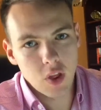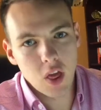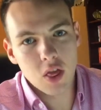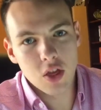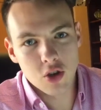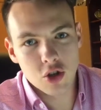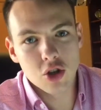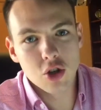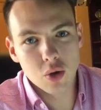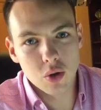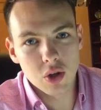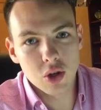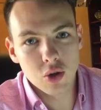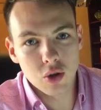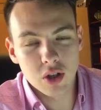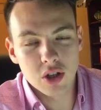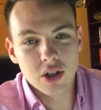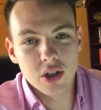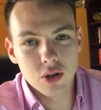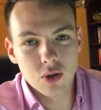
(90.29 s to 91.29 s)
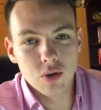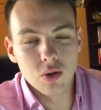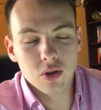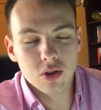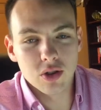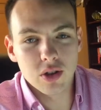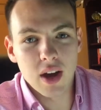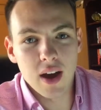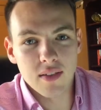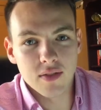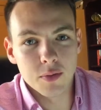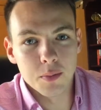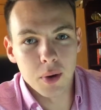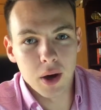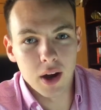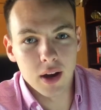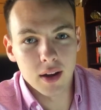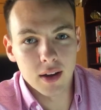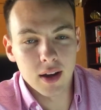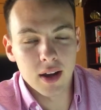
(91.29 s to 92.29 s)
the shoe that you continuously have to
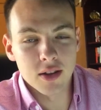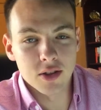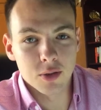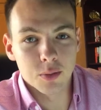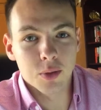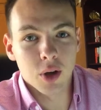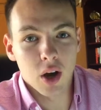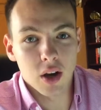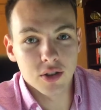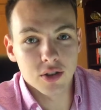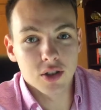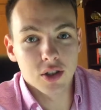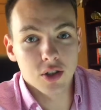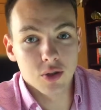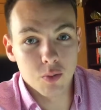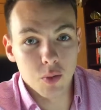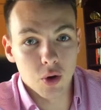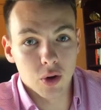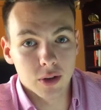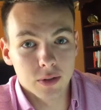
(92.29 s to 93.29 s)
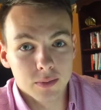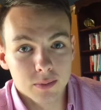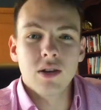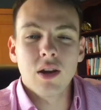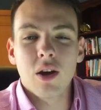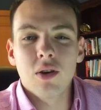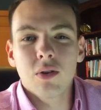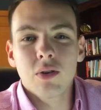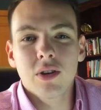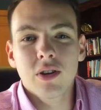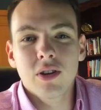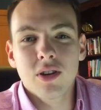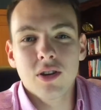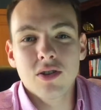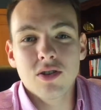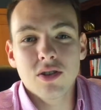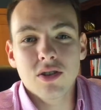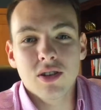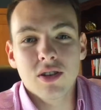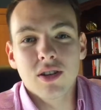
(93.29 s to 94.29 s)
buy ends up costing you more. Not only
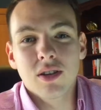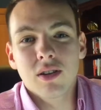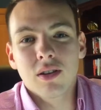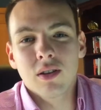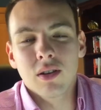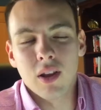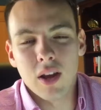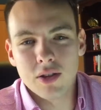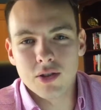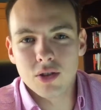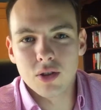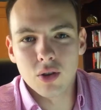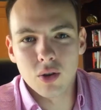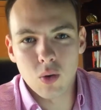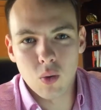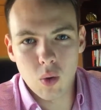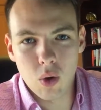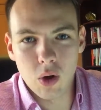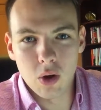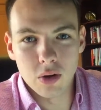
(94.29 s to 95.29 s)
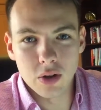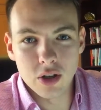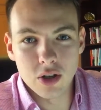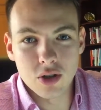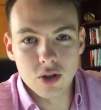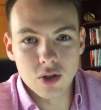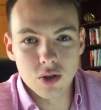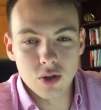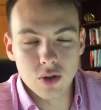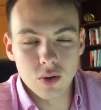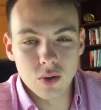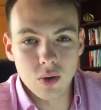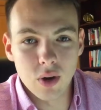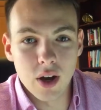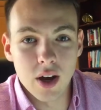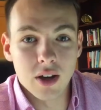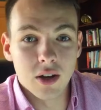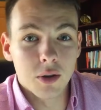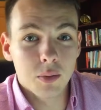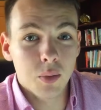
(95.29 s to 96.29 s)
does the lesser quality shoe
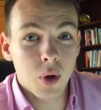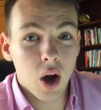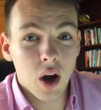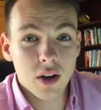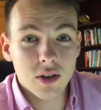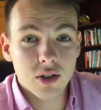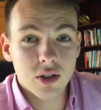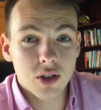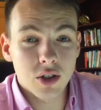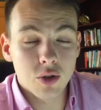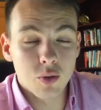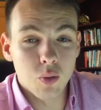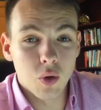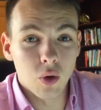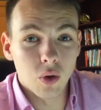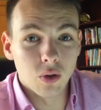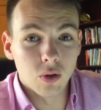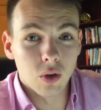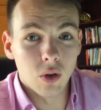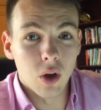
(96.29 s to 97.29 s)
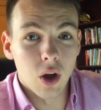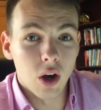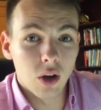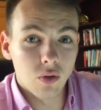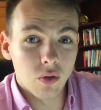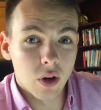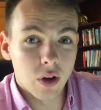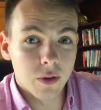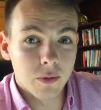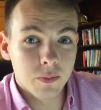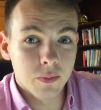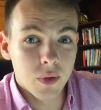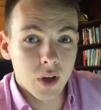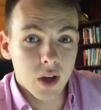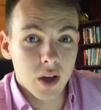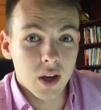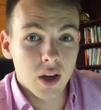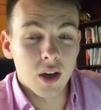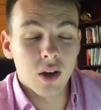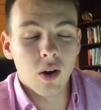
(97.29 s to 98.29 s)
end up costing you more in the long run,
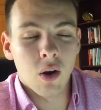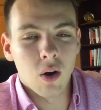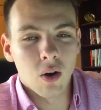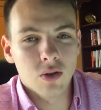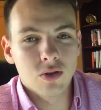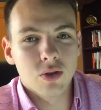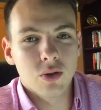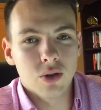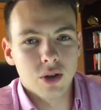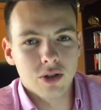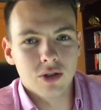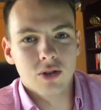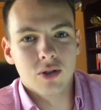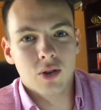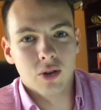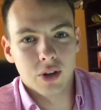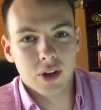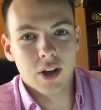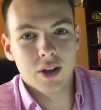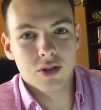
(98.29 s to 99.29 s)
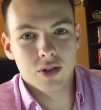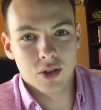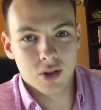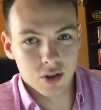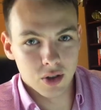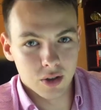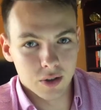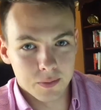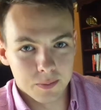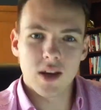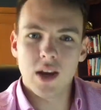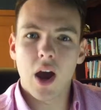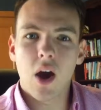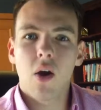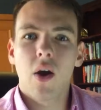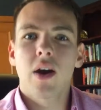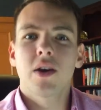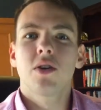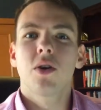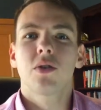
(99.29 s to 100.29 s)
it also doesn't look as good.
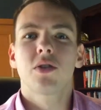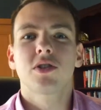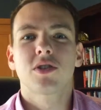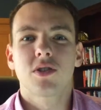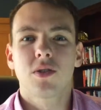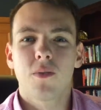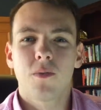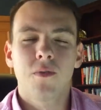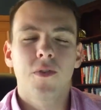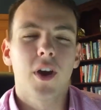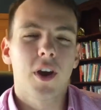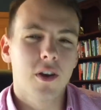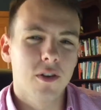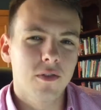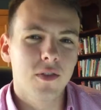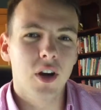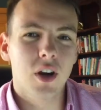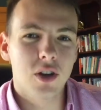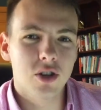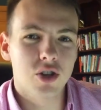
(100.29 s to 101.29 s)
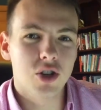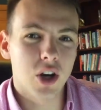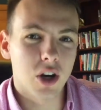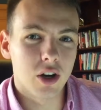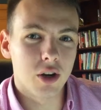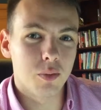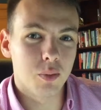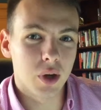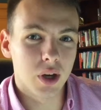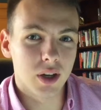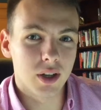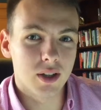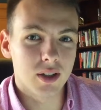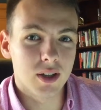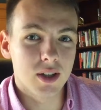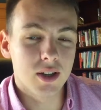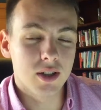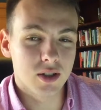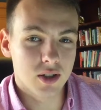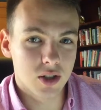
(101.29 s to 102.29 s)
Now, I know this is a very, very cherry-picked
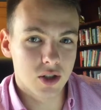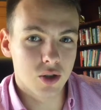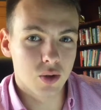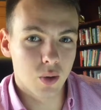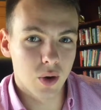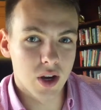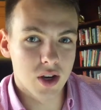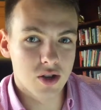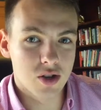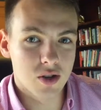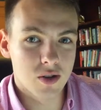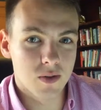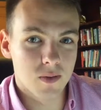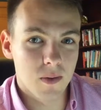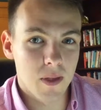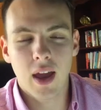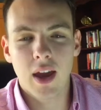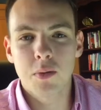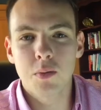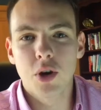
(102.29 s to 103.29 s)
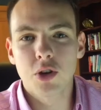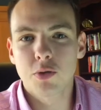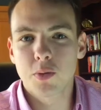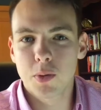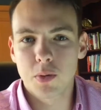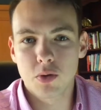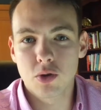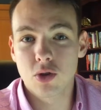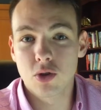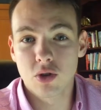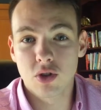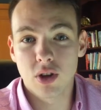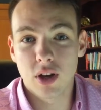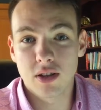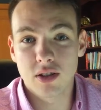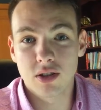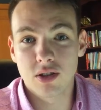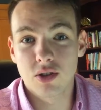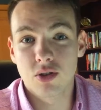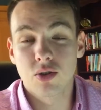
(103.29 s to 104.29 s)
situation, and most people's shoe
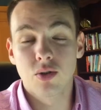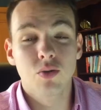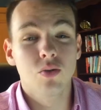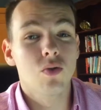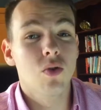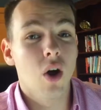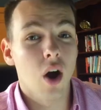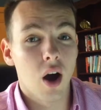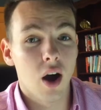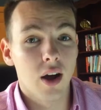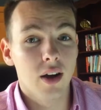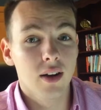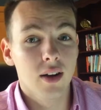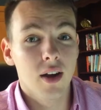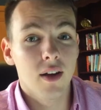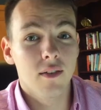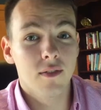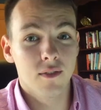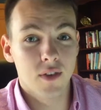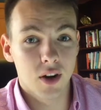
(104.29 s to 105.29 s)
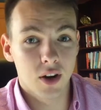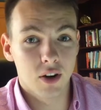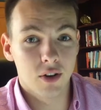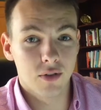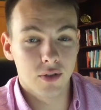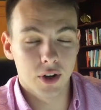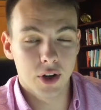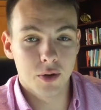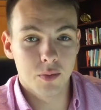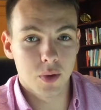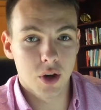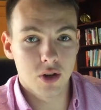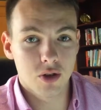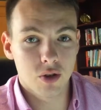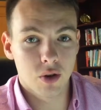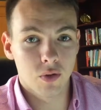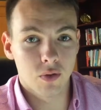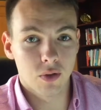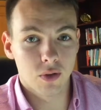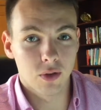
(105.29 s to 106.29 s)
sizes do not vary very much
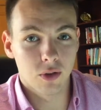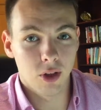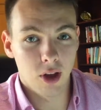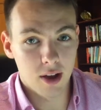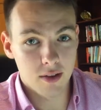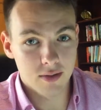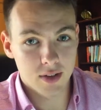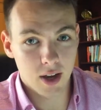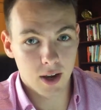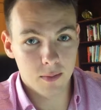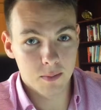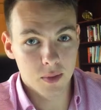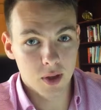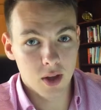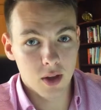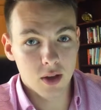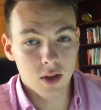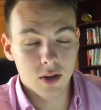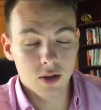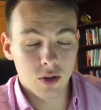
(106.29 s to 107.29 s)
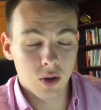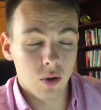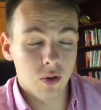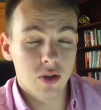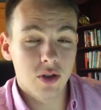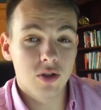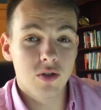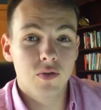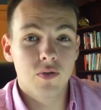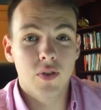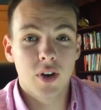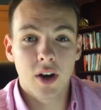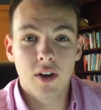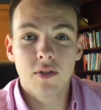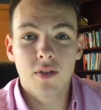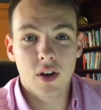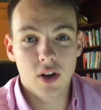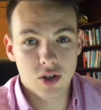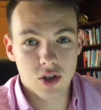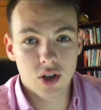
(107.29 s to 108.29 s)
over their lifetime. So this is very,
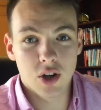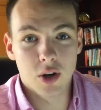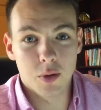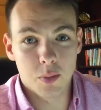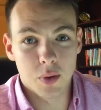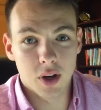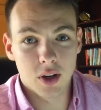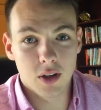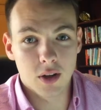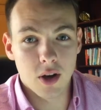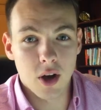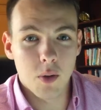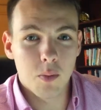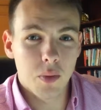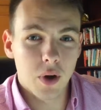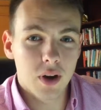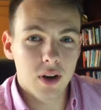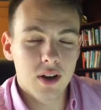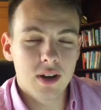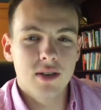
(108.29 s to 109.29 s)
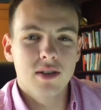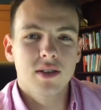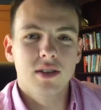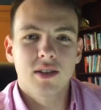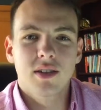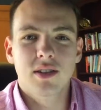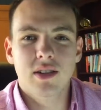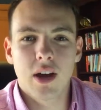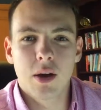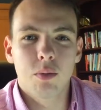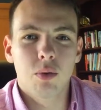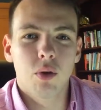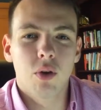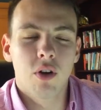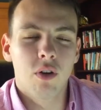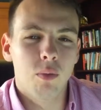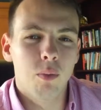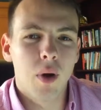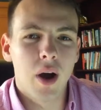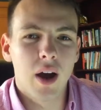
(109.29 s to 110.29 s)
very cherry-picked, but it's an example
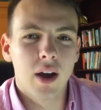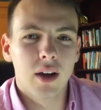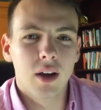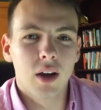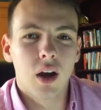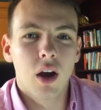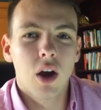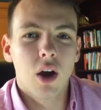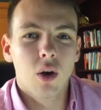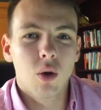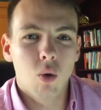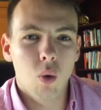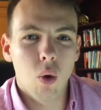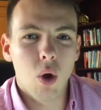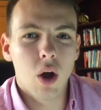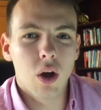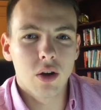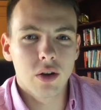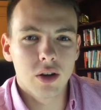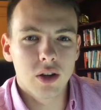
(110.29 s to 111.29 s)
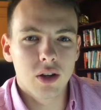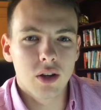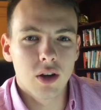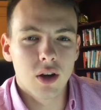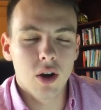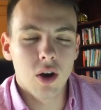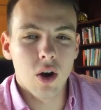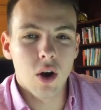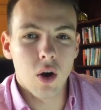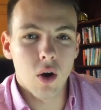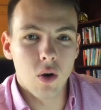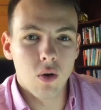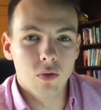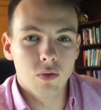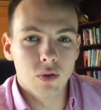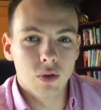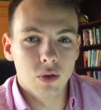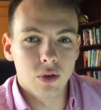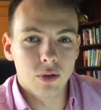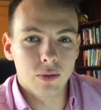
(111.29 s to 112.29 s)
of buying quality
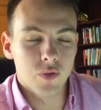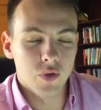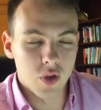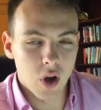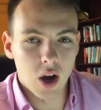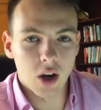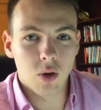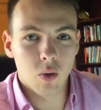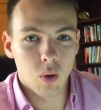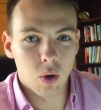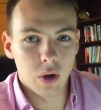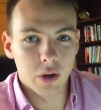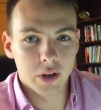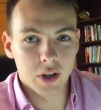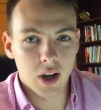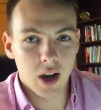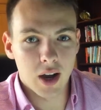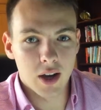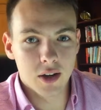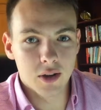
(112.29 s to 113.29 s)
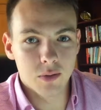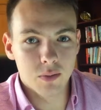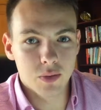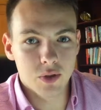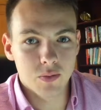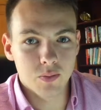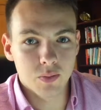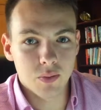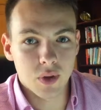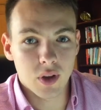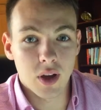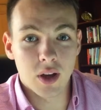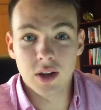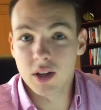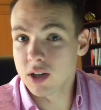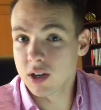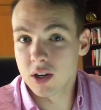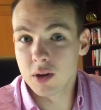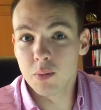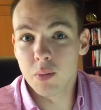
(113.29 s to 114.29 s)
over not quality items and
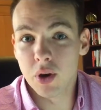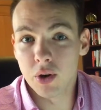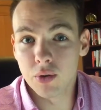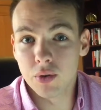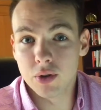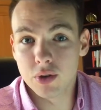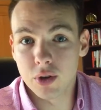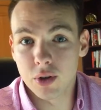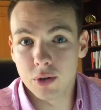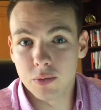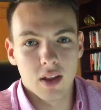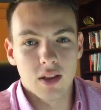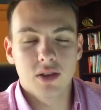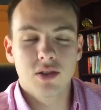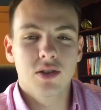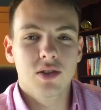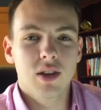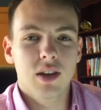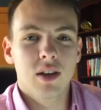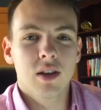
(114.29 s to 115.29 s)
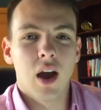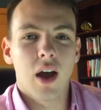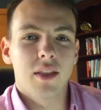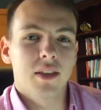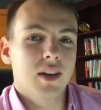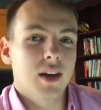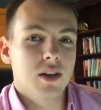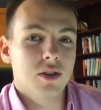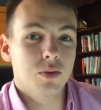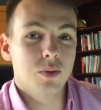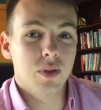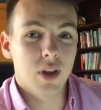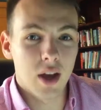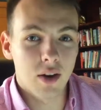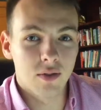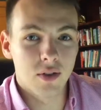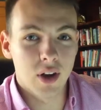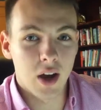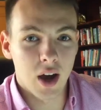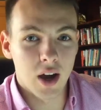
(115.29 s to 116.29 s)
getting a better return. This is not the case with
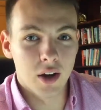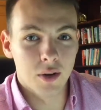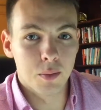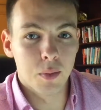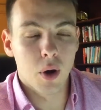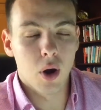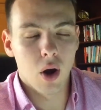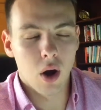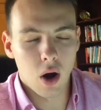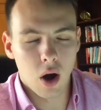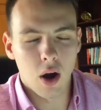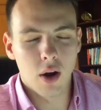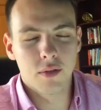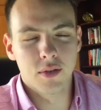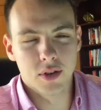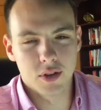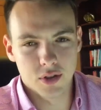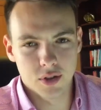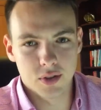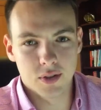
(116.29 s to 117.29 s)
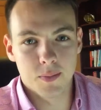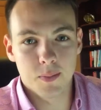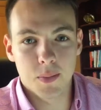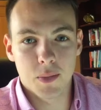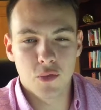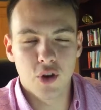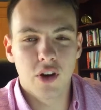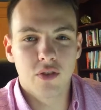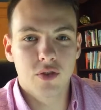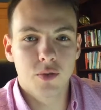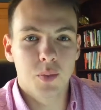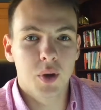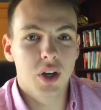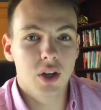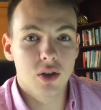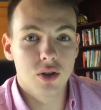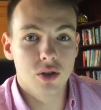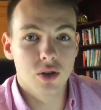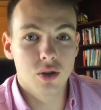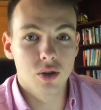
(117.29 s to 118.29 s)
every item, obviously. You have to pick
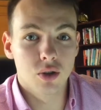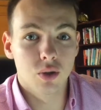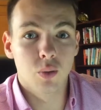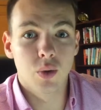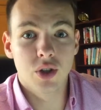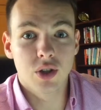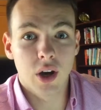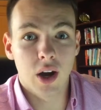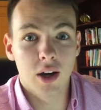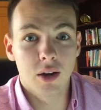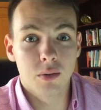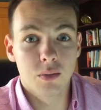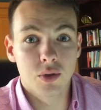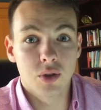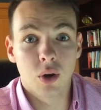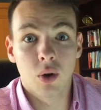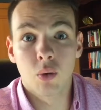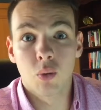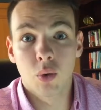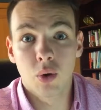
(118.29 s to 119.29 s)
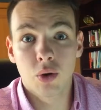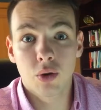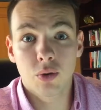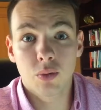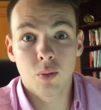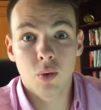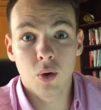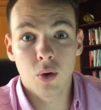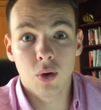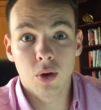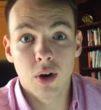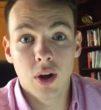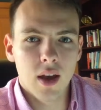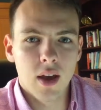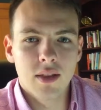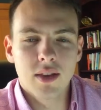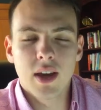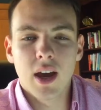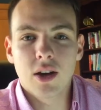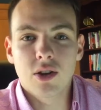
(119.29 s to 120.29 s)
and choose which items are worth more,
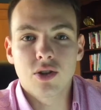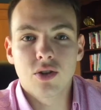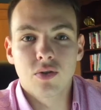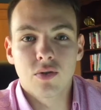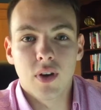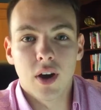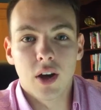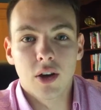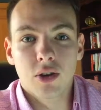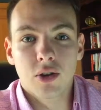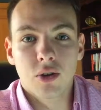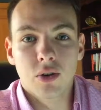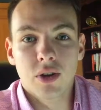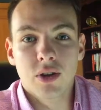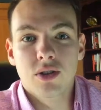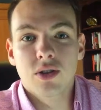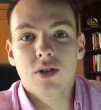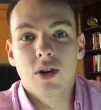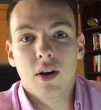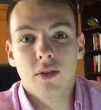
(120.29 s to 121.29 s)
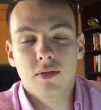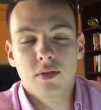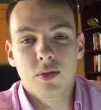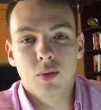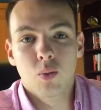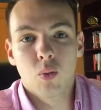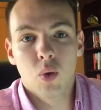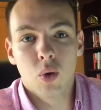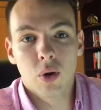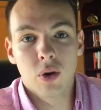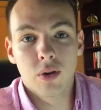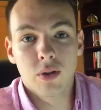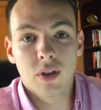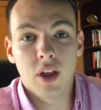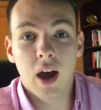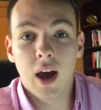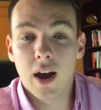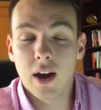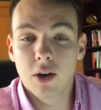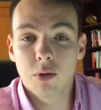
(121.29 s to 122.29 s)
and the extra value is enough to warrant the
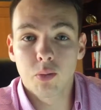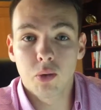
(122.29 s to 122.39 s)
higher